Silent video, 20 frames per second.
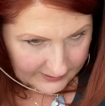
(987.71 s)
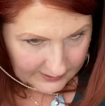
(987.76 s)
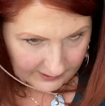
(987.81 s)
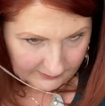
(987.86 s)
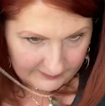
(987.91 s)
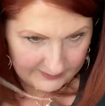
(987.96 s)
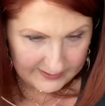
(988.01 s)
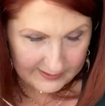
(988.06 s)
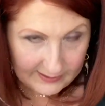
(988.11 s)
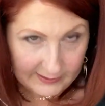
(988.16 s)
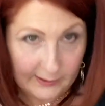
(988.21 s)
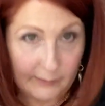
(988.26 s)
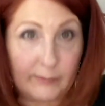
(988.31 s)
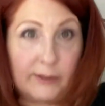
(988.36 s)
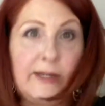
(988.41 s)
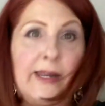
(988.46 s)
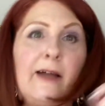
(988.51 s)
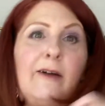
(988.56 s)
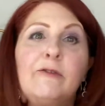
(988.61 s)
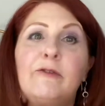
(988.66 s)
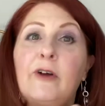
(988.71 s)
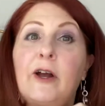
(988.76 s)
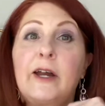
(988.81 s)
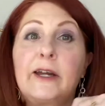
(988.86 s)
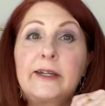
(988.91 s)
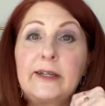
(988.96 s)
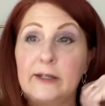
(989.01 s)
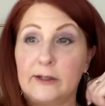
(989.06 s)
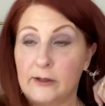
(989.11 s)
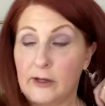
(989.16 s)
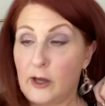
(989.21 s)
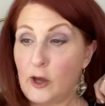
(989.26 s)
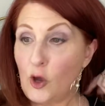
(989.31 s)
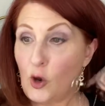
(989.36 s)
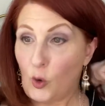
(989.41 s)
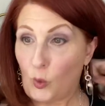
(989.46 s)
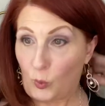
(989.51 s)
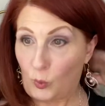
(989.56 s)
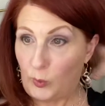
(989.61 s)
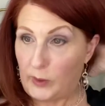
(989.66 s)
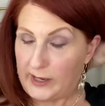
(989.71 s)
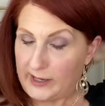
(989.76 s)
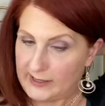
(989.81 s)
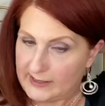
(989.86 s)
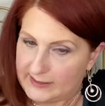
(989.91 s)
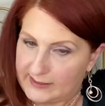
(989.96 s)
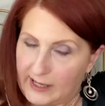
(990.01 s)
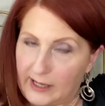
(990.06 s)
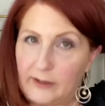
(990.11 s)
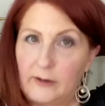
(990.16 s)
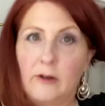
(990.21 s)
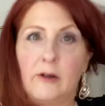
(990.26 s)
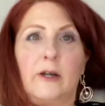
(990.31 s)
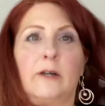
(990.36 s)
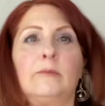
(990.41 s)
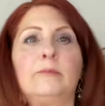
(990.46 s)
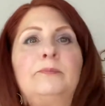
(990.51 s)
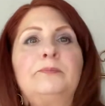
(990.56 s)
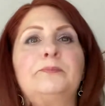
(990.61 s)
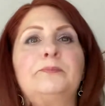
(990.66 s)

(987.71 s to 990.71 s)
obviously limited how far I can raise that arm.